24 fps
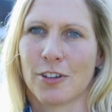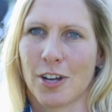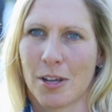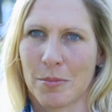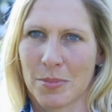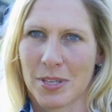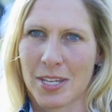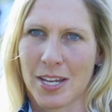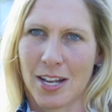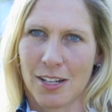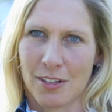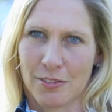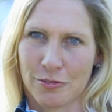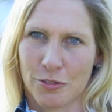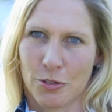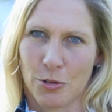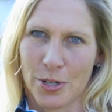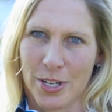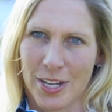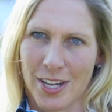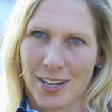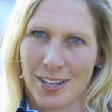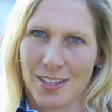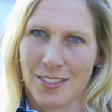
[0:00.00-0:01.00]
from
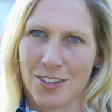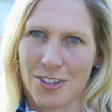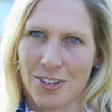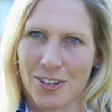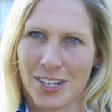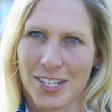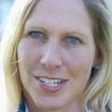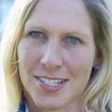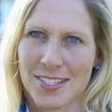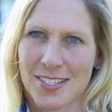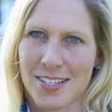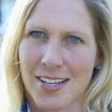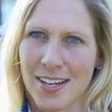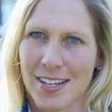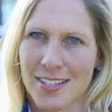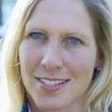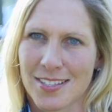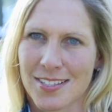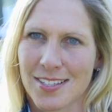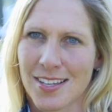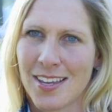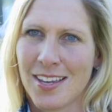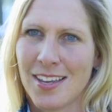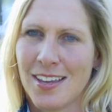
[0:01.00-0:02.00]
California in the United
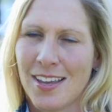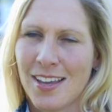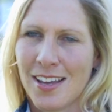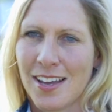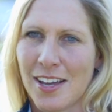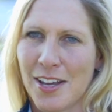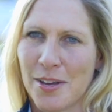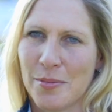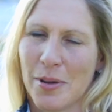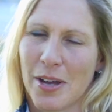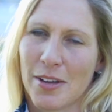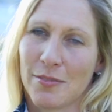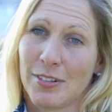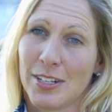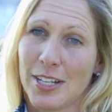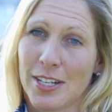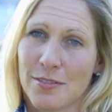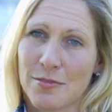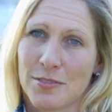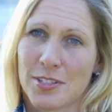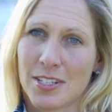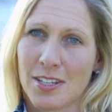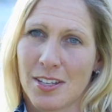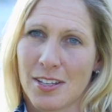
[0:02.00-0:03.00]
States. I've
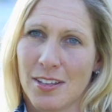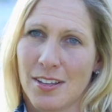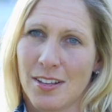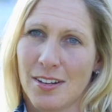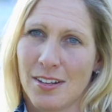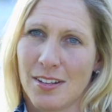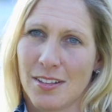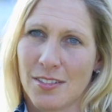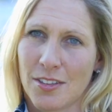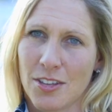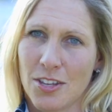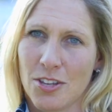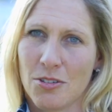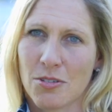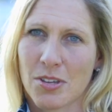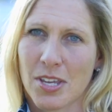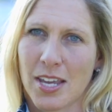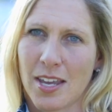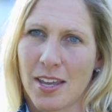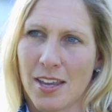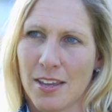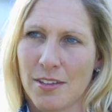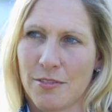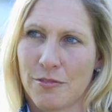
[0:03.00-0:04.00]
lived in the
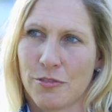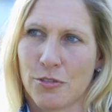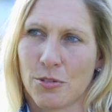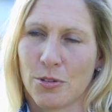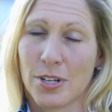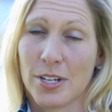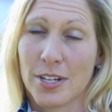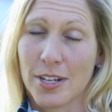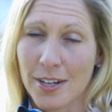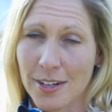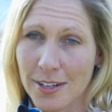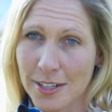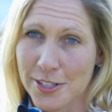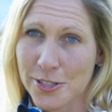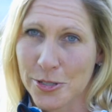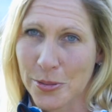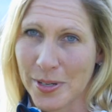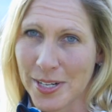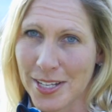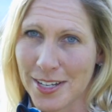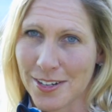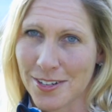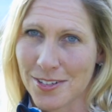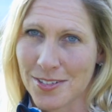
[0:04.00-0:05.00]
UK for nearly
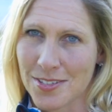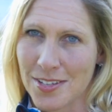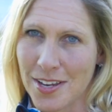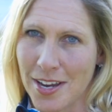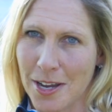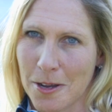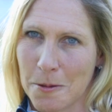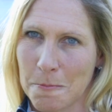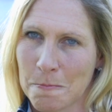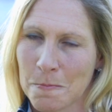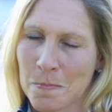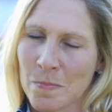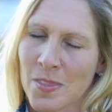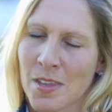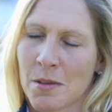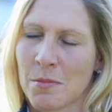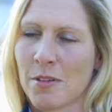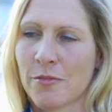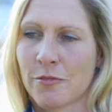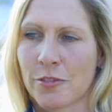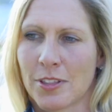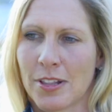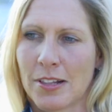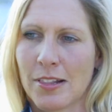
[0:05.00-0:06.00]
20 years now,
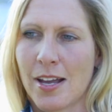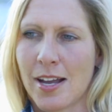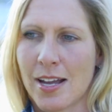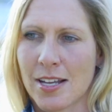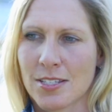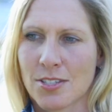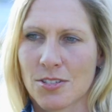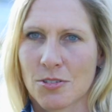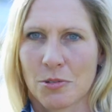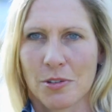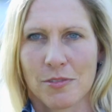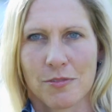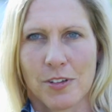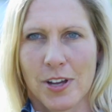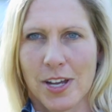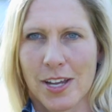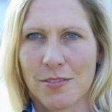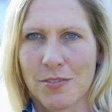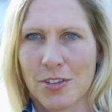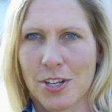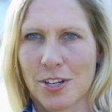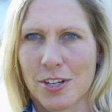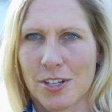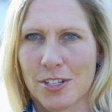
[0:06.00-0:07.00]
but for the last sort of
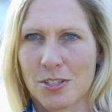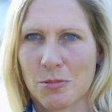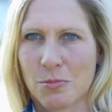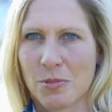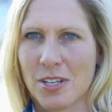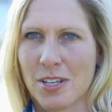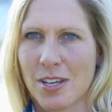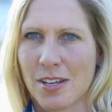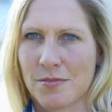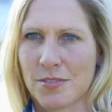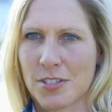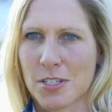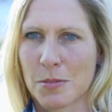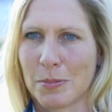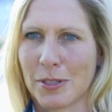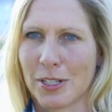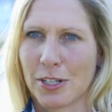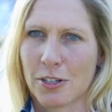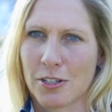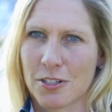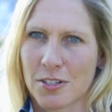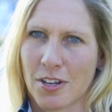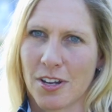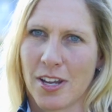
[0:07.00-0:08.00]
5 years we have
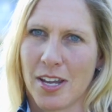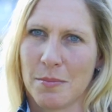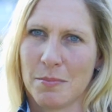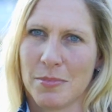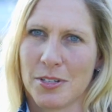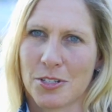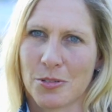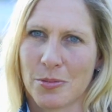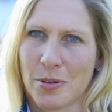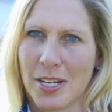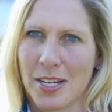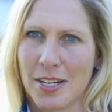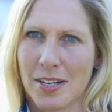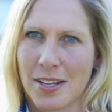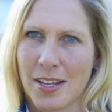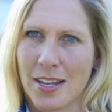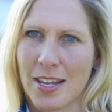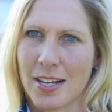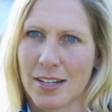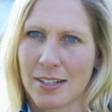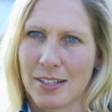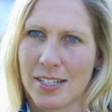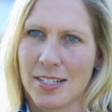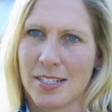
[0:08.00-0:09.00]
split our time between
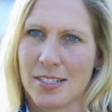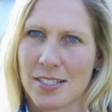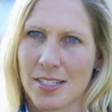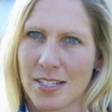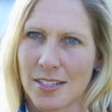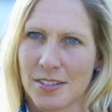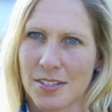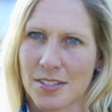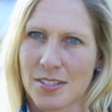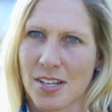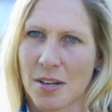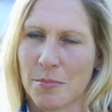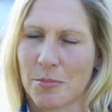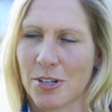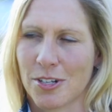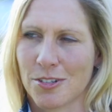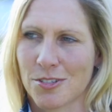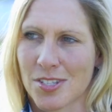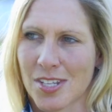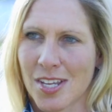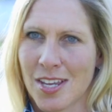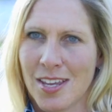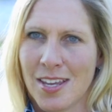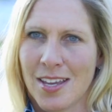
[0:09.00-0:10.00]
England in the
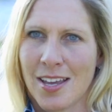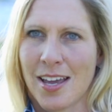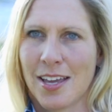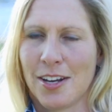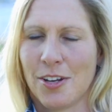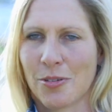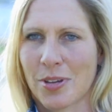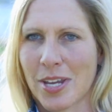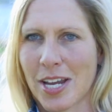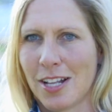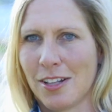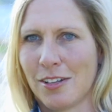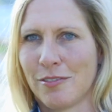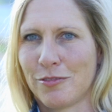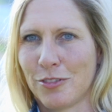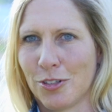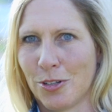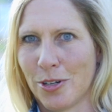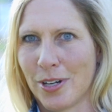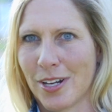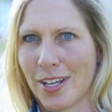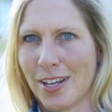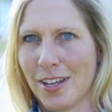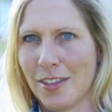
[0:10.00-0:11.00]
summers and Ocala,
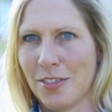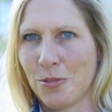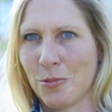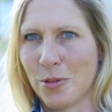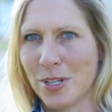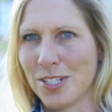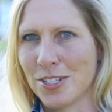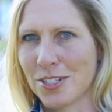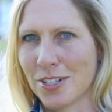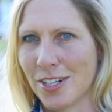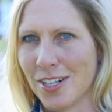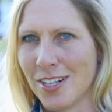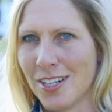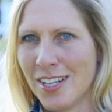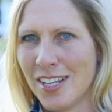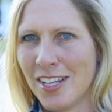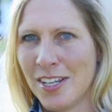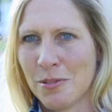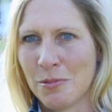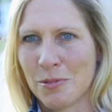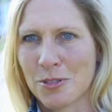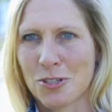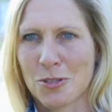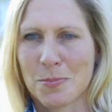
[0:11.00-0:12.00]
Florida in the winter,
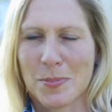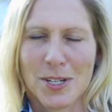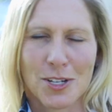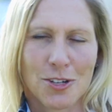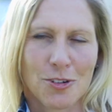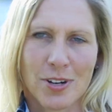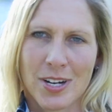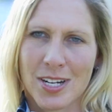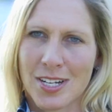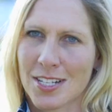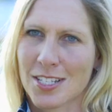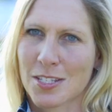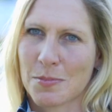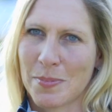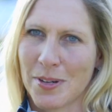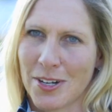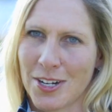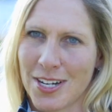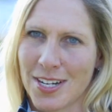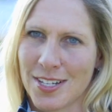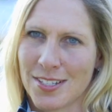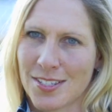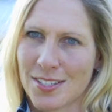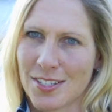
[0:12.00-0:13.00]
which has been a great
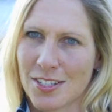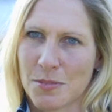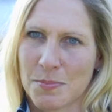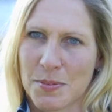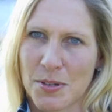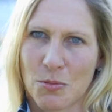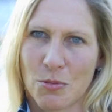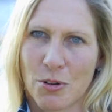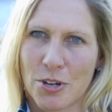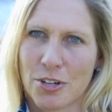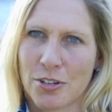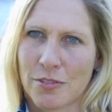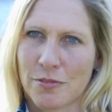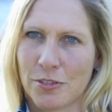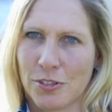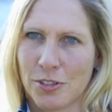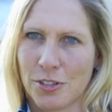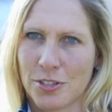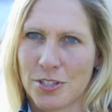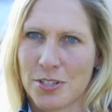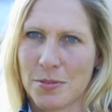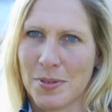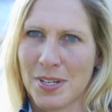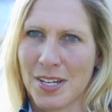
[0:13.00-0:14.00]
experience. It's been
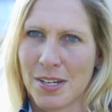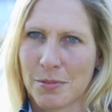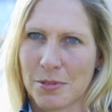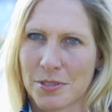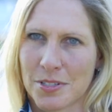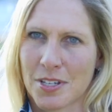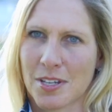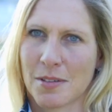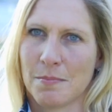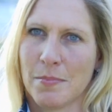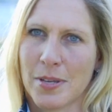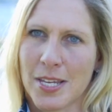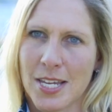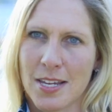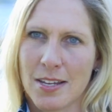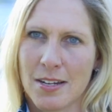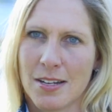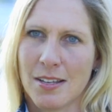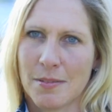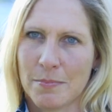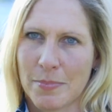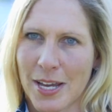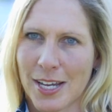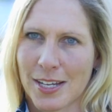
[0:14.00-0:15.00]
wonderful to be able to
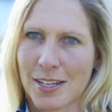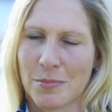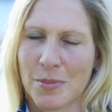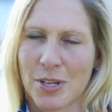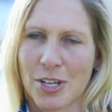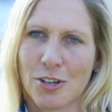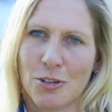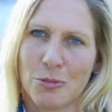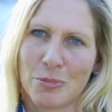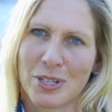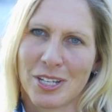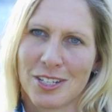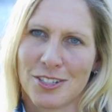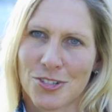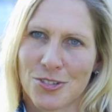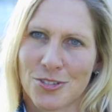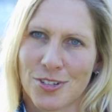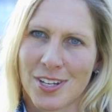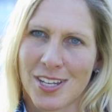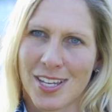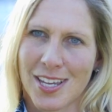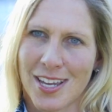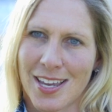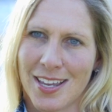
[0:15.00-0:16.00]
compete back in my home
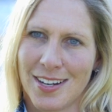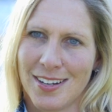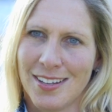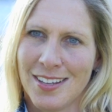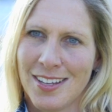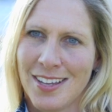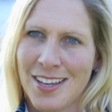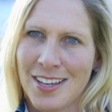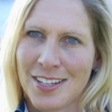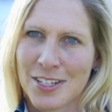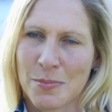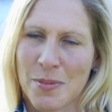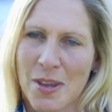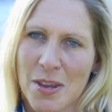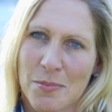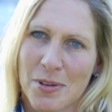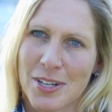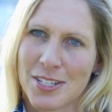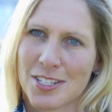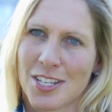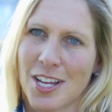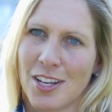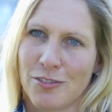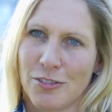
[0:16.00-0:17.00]
country again, to make
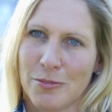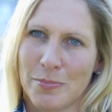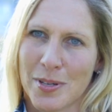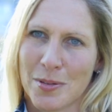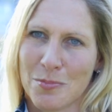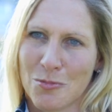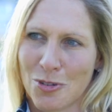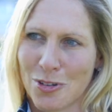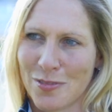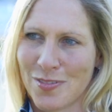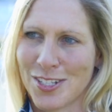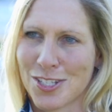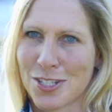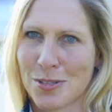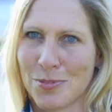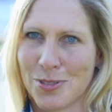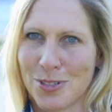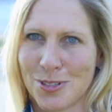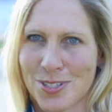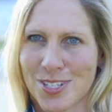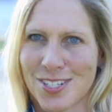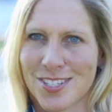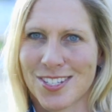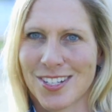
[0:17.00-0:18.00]
myself a bit more
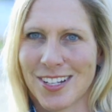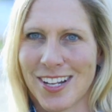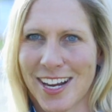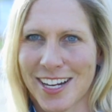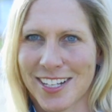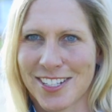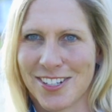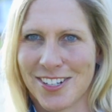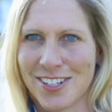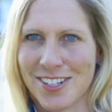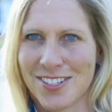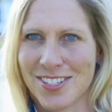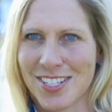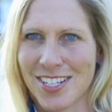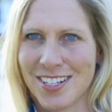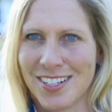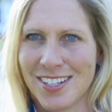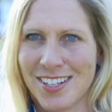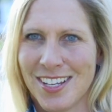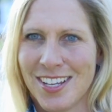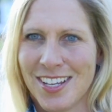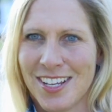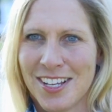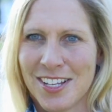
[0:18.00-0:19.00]
visible to selectors
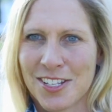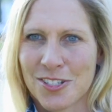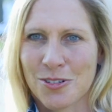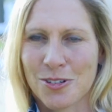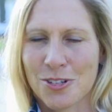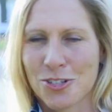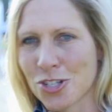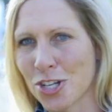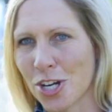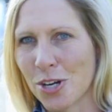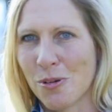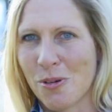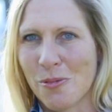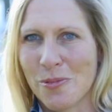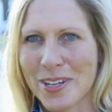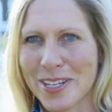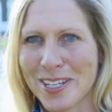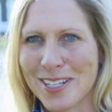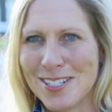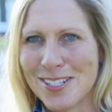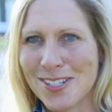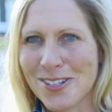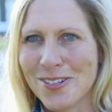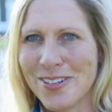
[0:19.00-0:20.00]
and sort of show what we
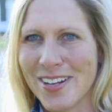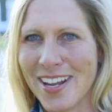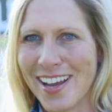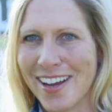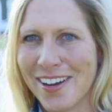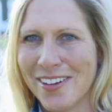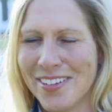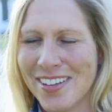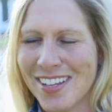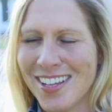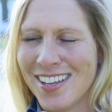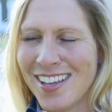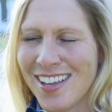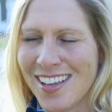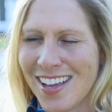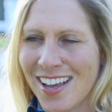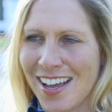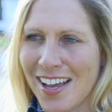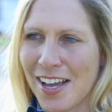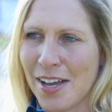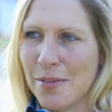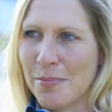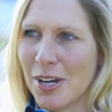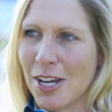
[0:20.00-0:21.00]
can do now.
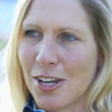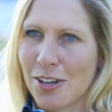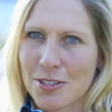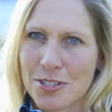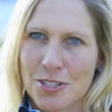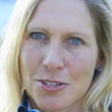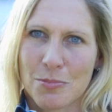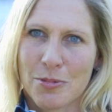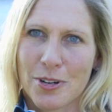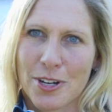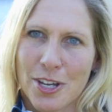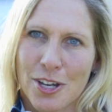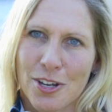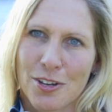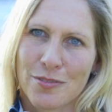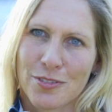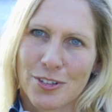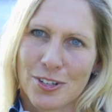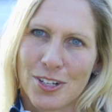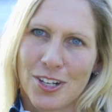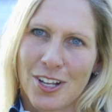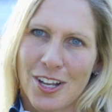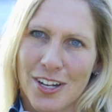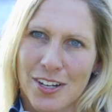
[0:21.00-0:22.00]
I also bring
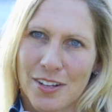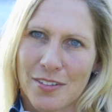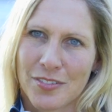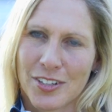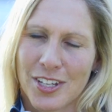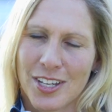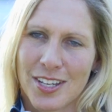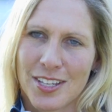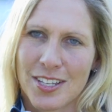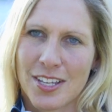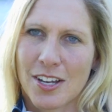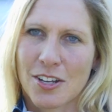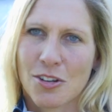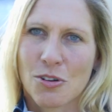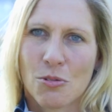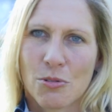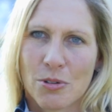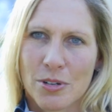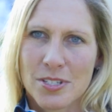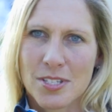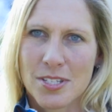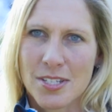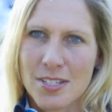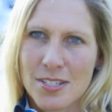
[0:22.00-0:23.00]
over a lot of young
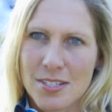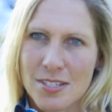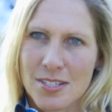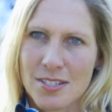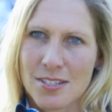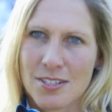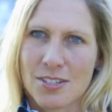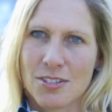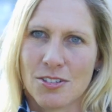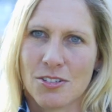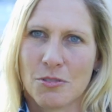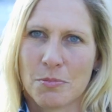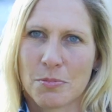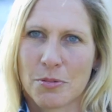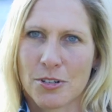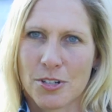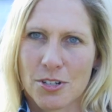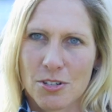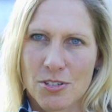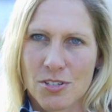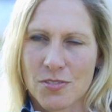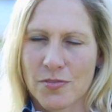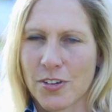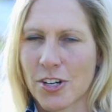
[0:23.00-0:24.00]
horses to
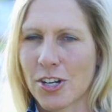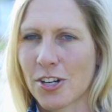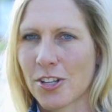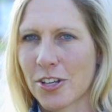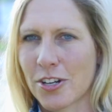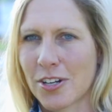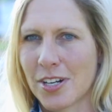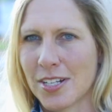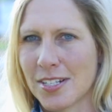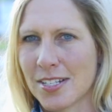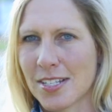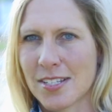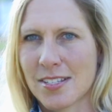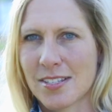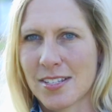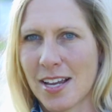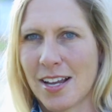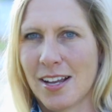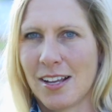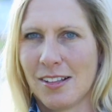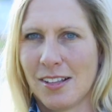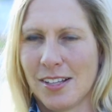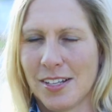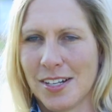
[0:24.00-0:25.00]
produce further and to
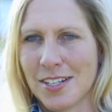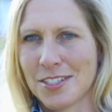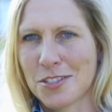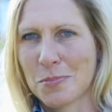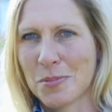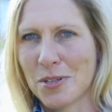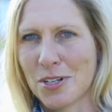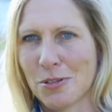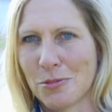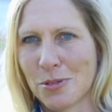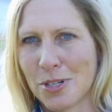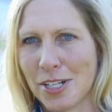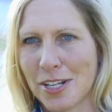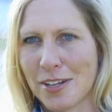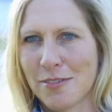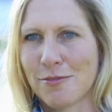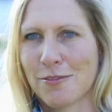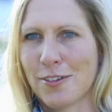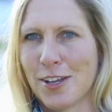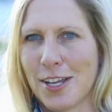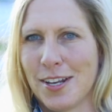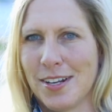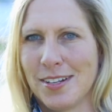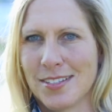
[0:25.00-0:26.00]
sell, and it's been a really
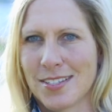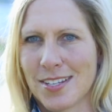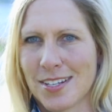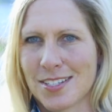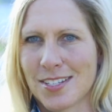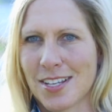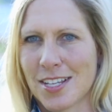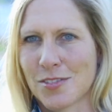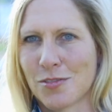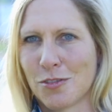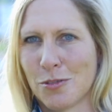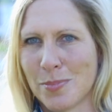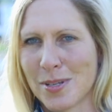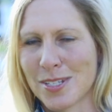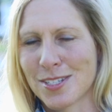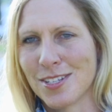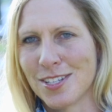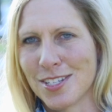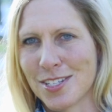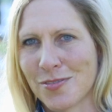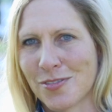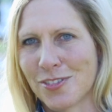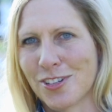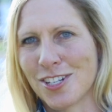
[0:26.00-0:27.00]
fun, successful
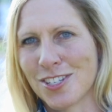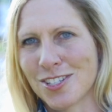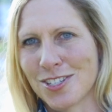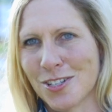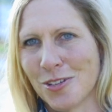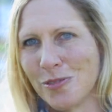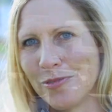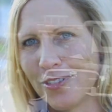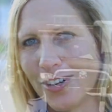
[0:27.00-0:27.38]
business for us so